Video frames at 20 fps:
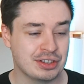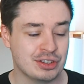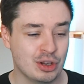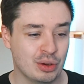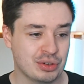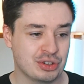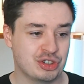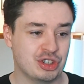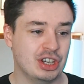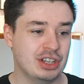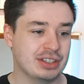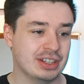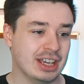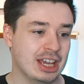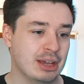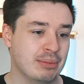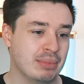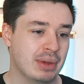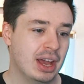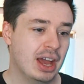No one's chasing
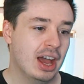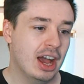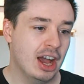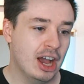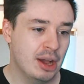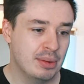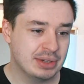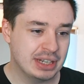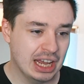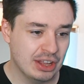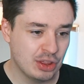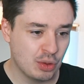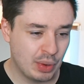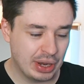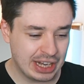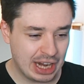him um, down the wing.